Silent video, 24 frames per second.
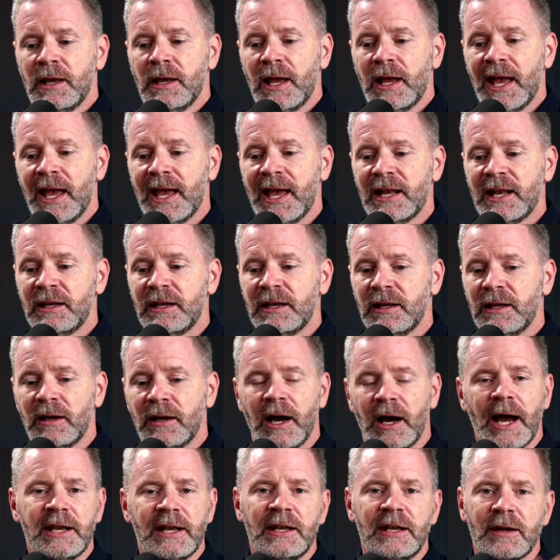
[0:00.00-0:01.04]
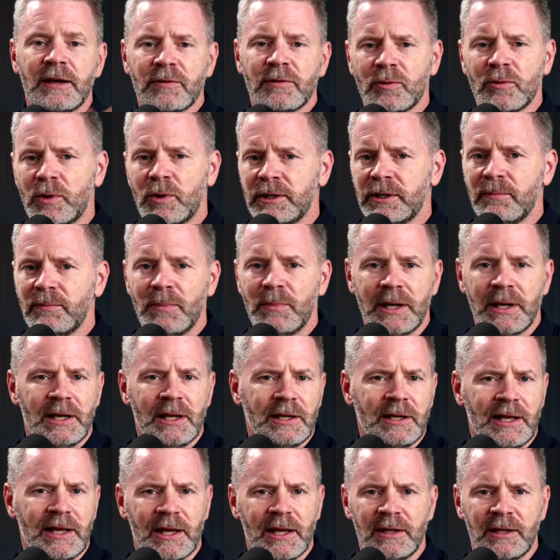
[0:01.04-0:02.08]
And I never want money
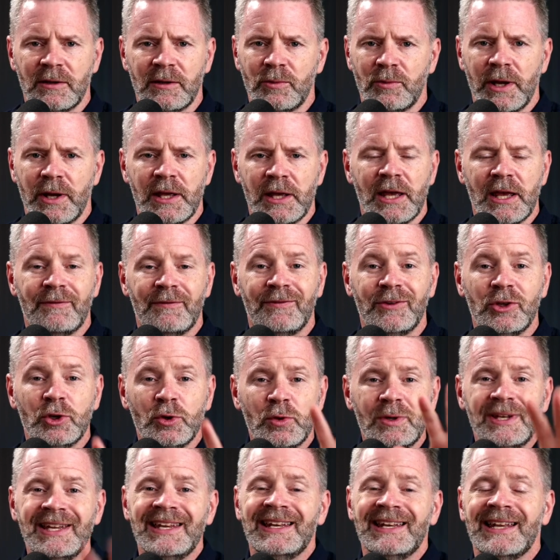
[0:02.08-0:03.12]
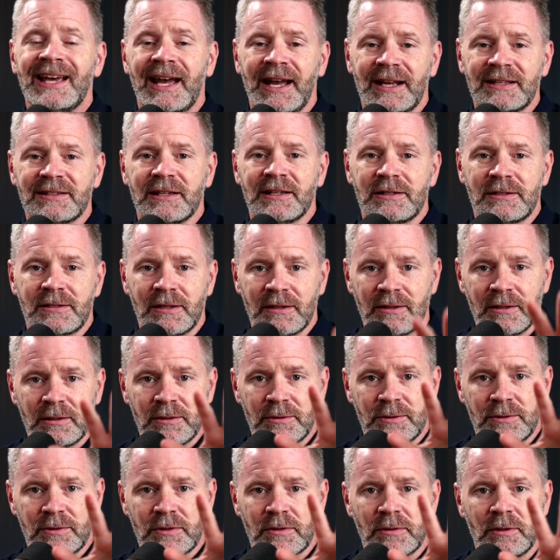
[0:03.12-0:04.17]
to get in the way. If you need access to
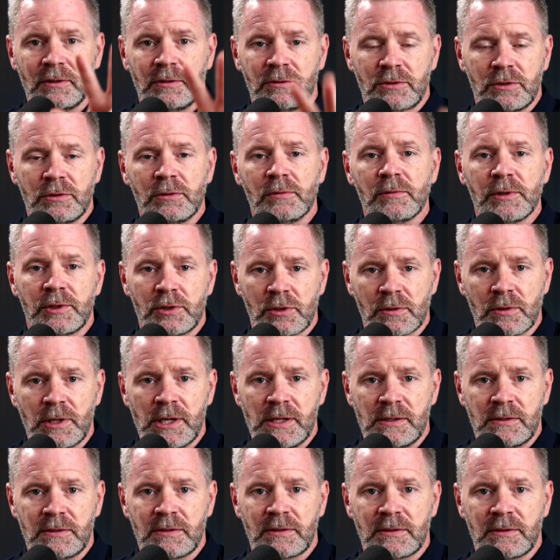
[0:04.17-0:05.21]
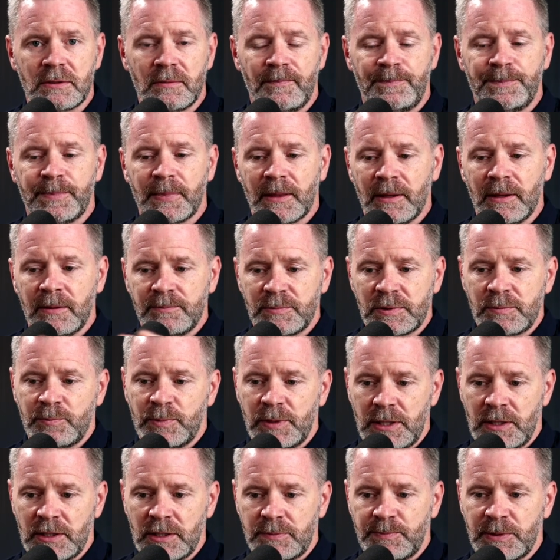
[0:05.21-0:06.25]
those two retreats,
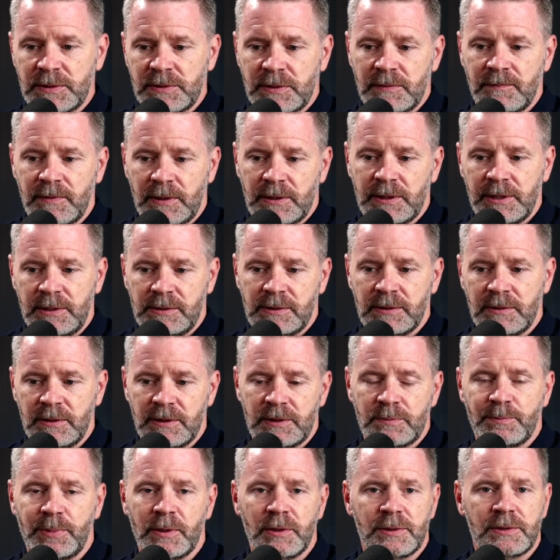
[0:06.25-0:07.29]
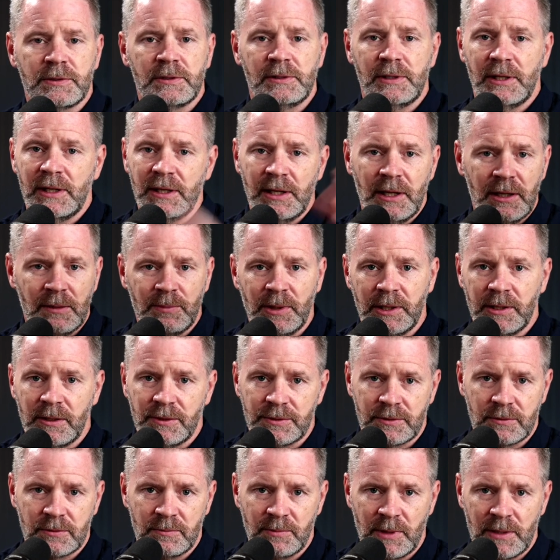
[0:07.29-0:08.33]
speaking specifically to this person and anybody
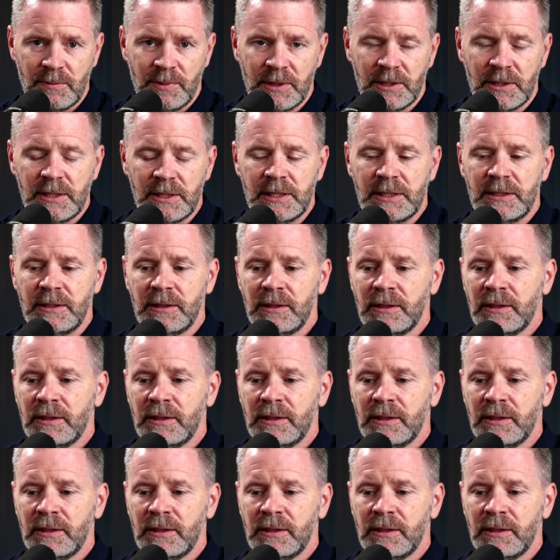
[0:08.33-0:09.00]
else who may be in need.